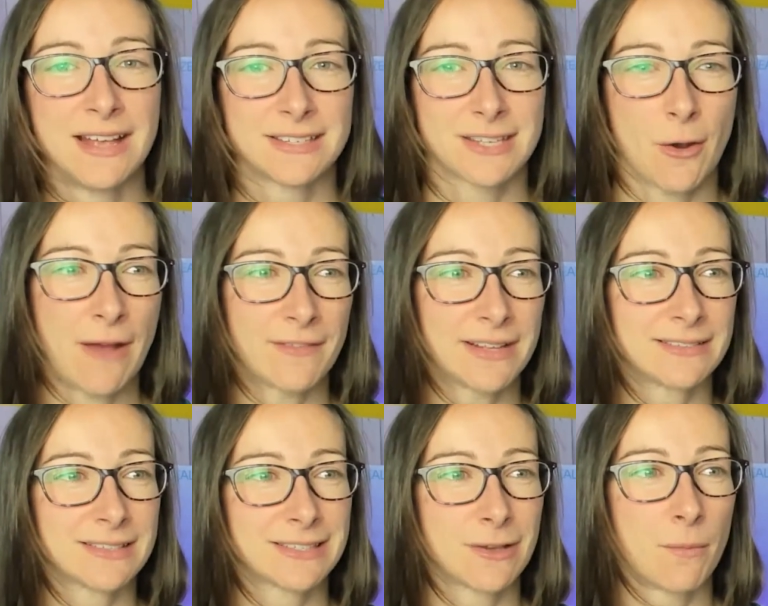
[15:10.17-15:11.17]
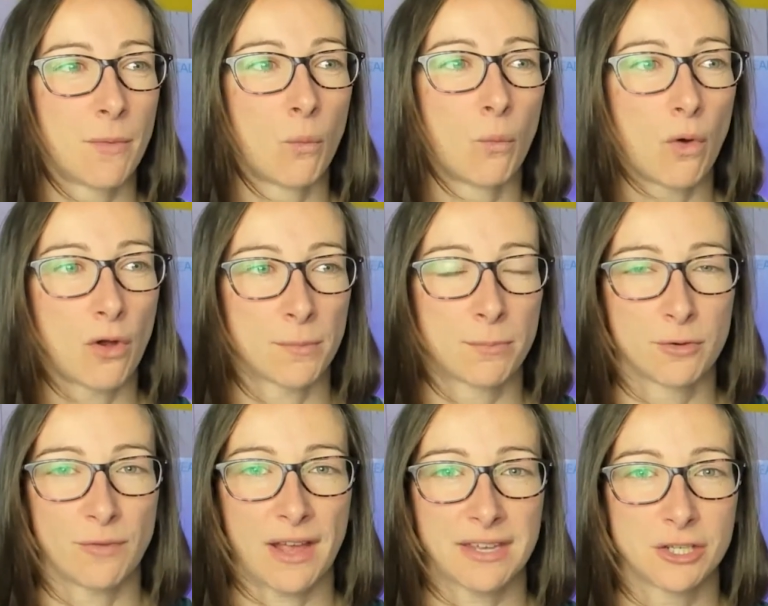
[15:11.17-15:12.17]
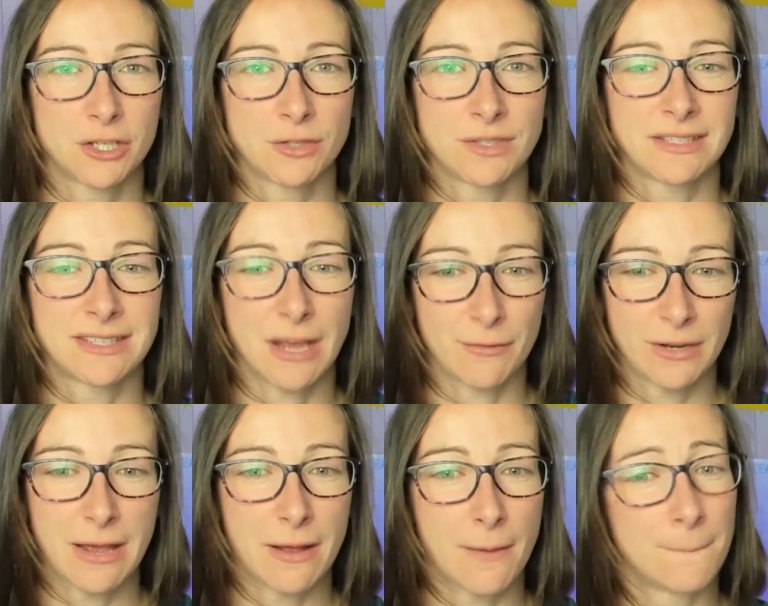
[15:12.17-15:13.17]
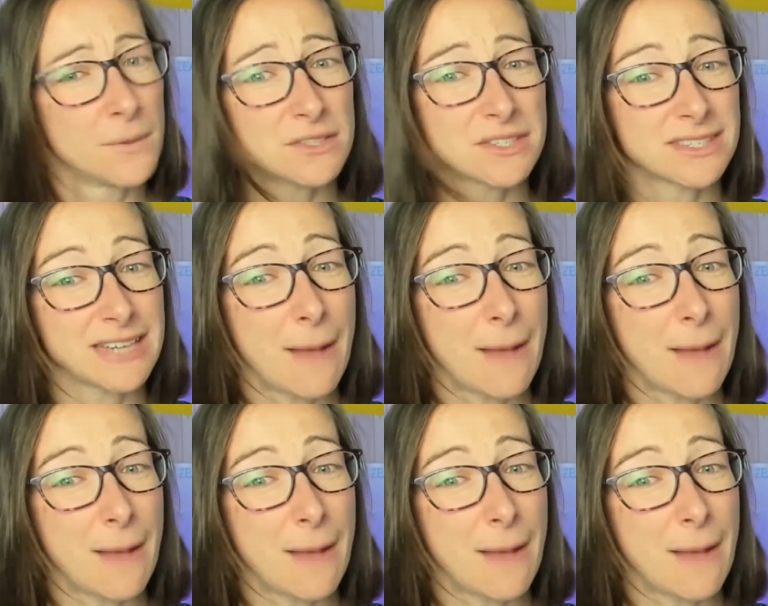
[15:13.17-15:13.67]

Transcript: So having some waterproof hiking shoes is definitely a must,